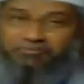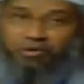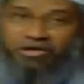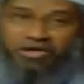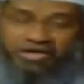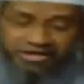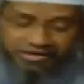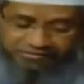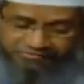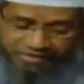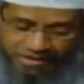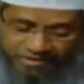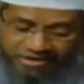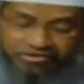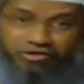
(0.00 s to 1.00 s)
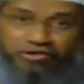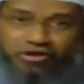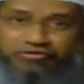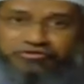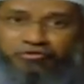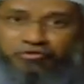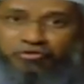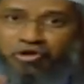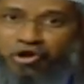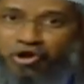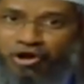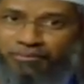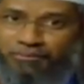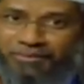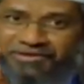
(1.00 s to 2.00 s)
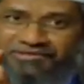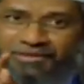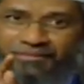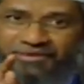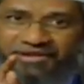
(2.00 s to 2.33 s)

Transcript: in his book, Islam at the Crossroads, on page